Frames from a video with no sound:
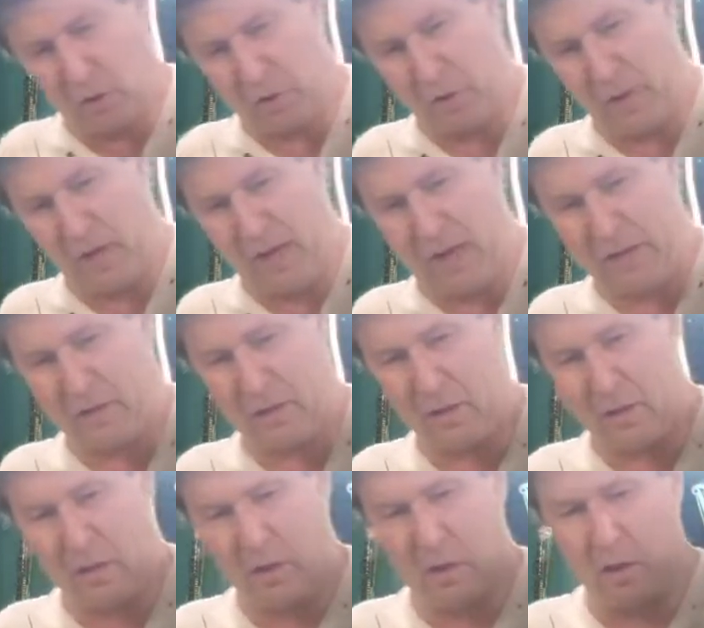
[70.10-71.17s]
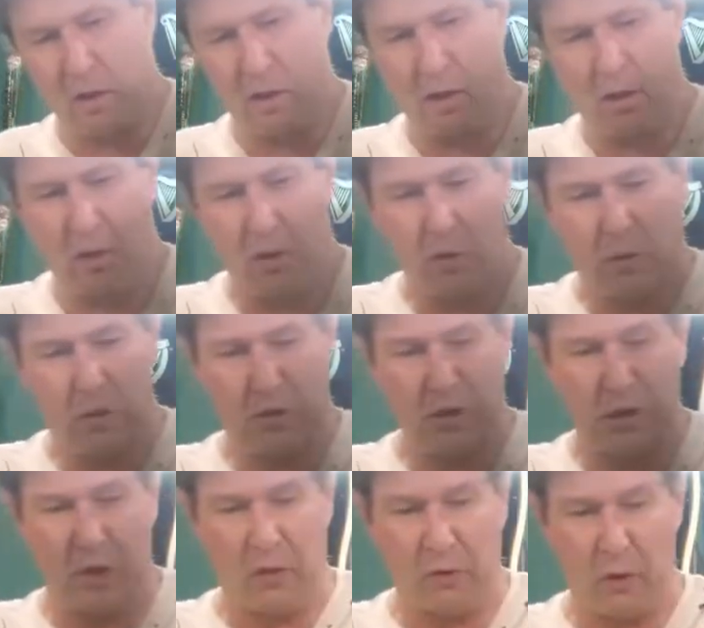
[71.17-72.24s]
to that, we're just going
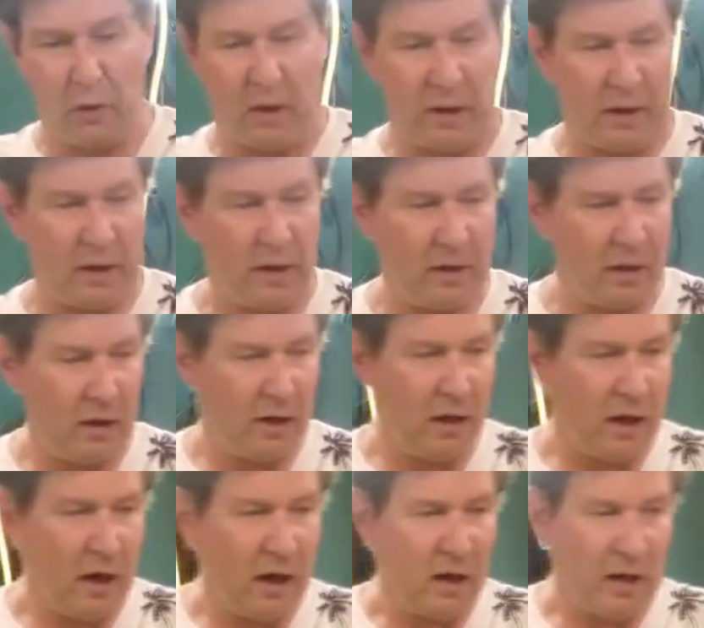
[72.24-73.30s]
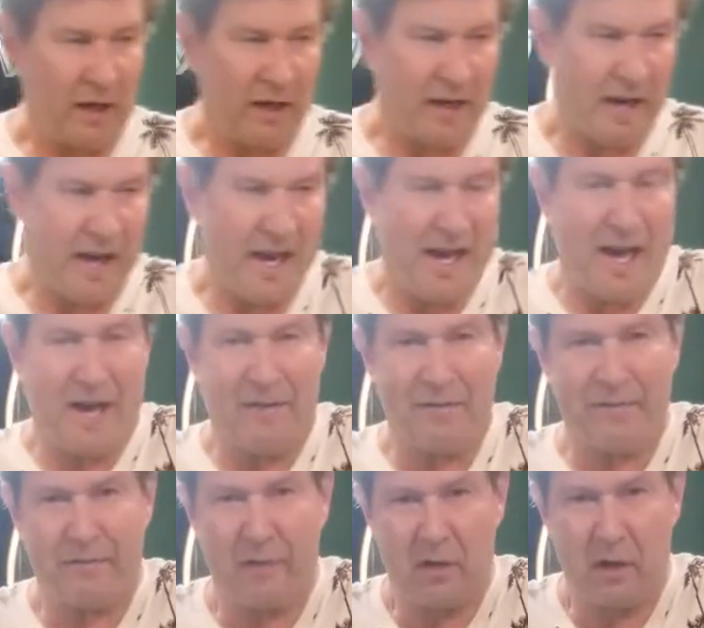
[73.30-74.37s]
to throw in like a
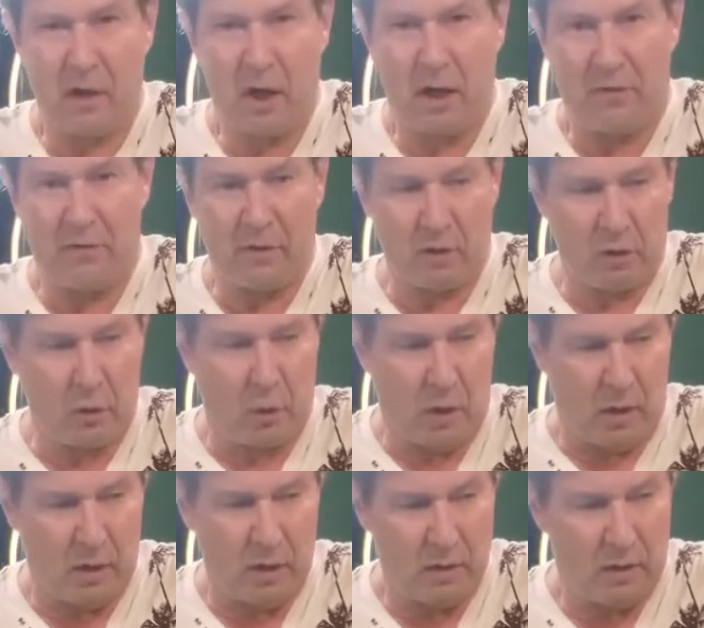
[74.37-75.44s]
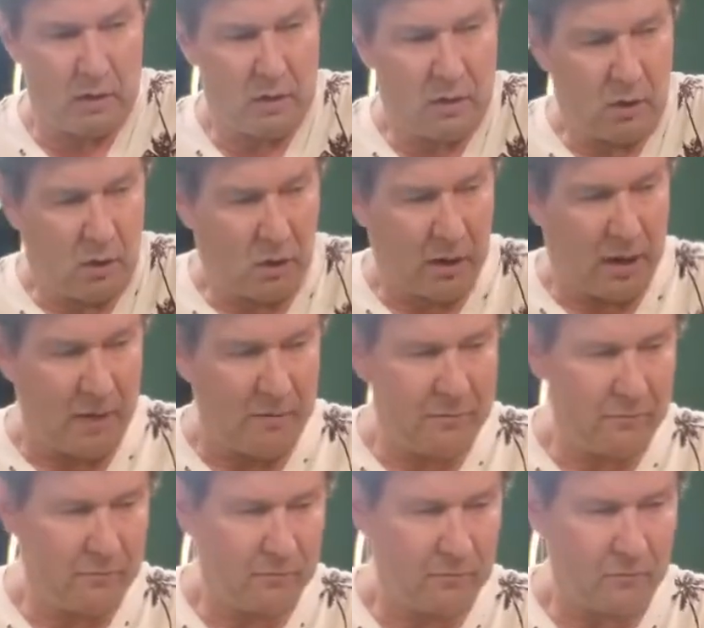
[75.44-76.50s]
half of Kahlua. Okay.
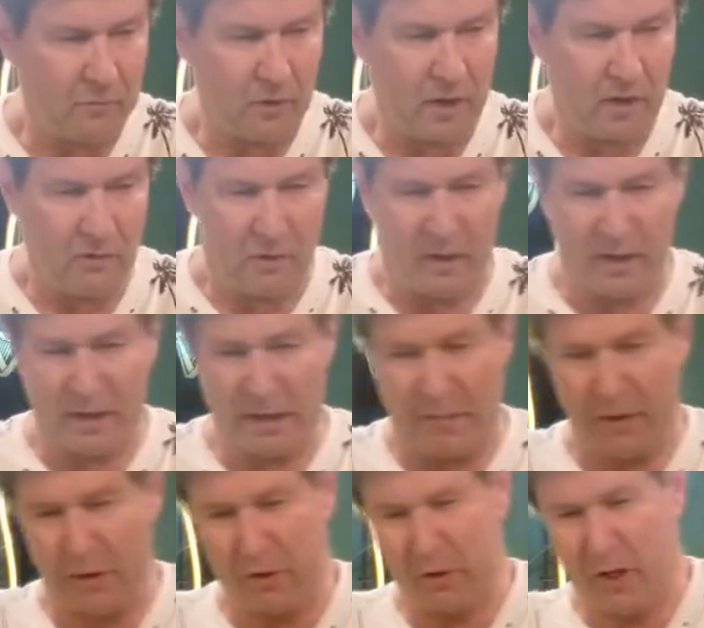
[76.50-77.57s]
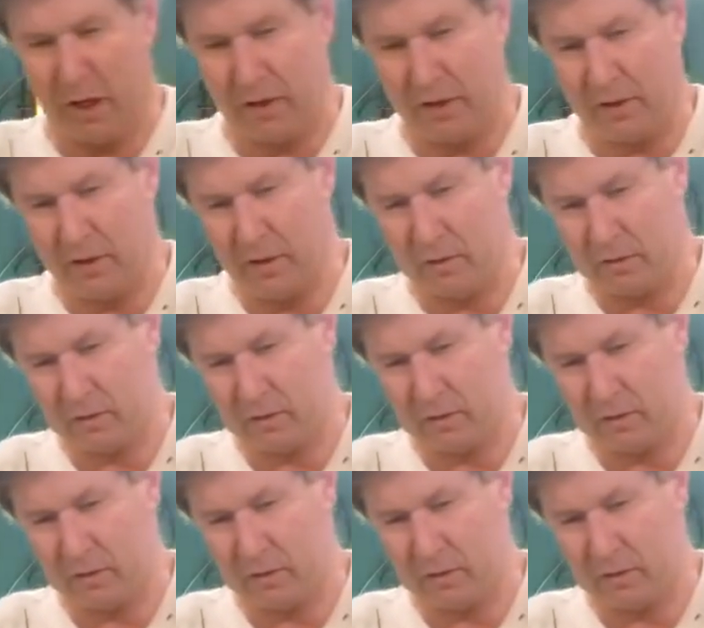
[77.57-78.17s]
Already got that measured out here.